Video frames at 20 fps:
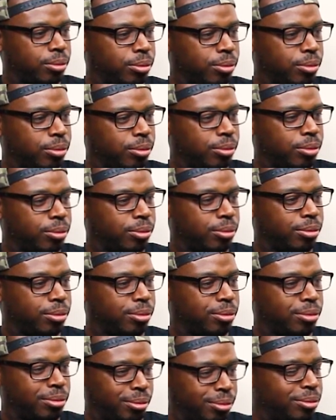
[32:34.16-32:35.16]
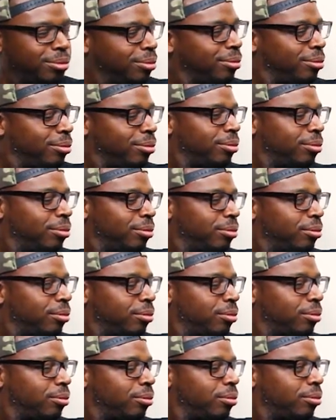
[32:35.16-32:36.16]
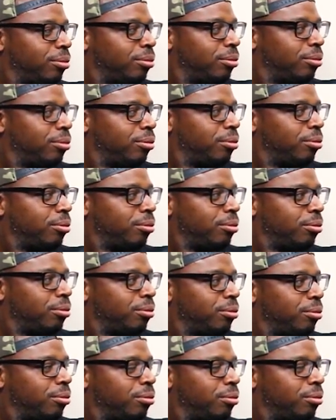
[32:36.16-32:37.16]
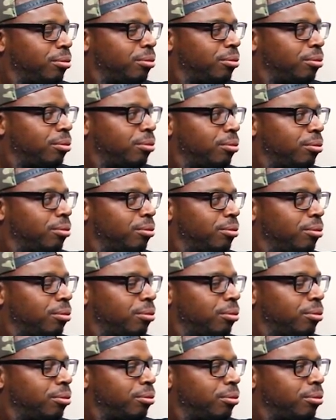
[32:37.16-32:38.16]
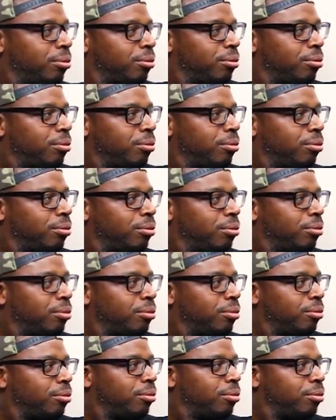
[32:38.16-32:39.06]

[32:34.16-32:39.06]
[no speech]